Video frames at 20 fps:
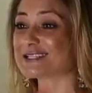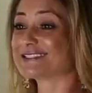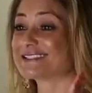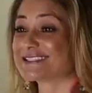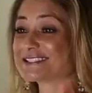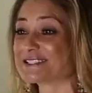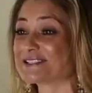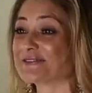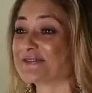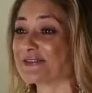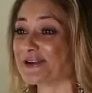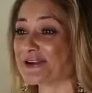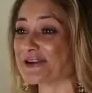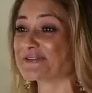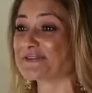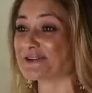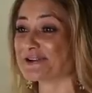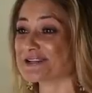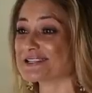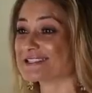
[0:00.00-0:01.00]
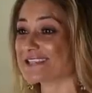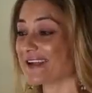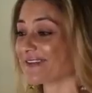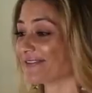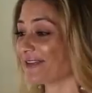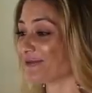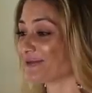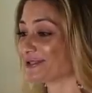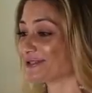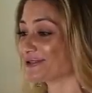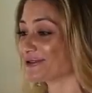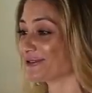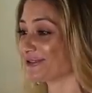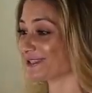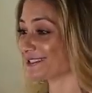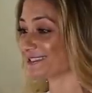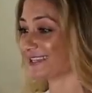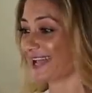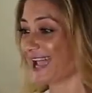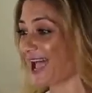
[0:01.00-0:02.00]
this is the very first time that we do
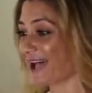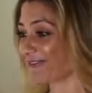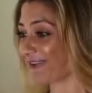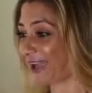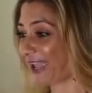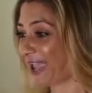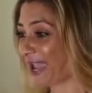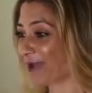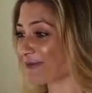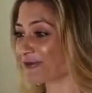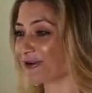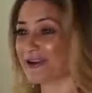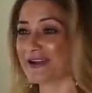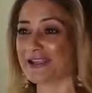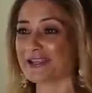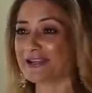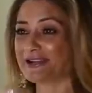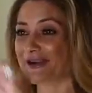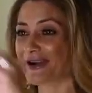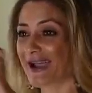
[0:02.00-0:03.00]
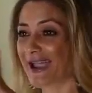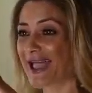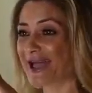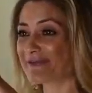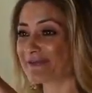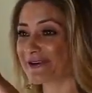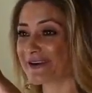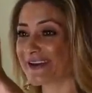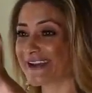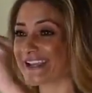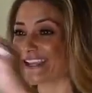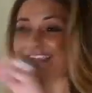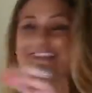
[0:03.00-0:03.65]
this and i have a camera here a camera